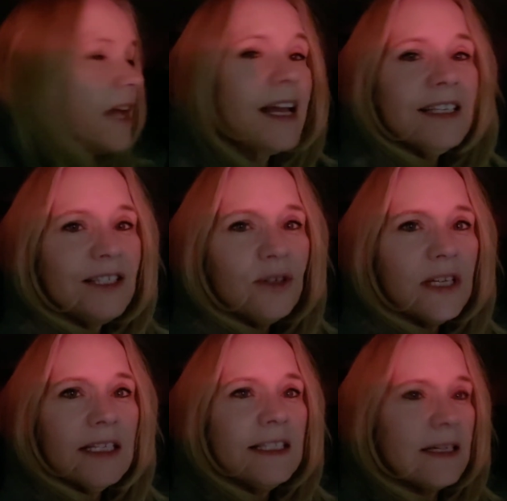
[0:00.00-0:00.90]
I still
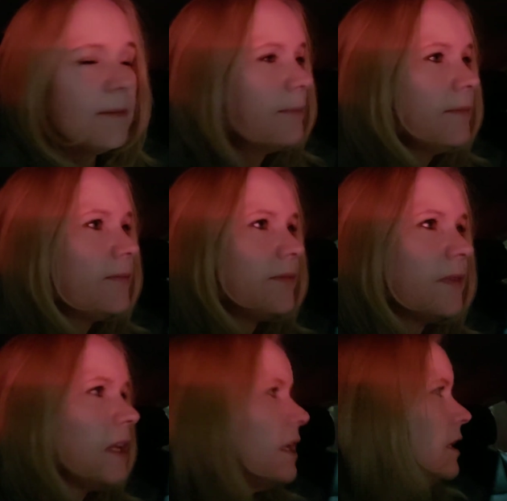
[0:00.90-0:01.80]
kissed him.
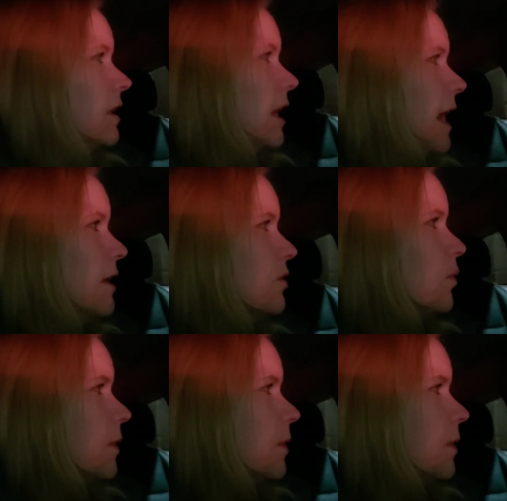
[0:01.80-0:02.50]
I don't know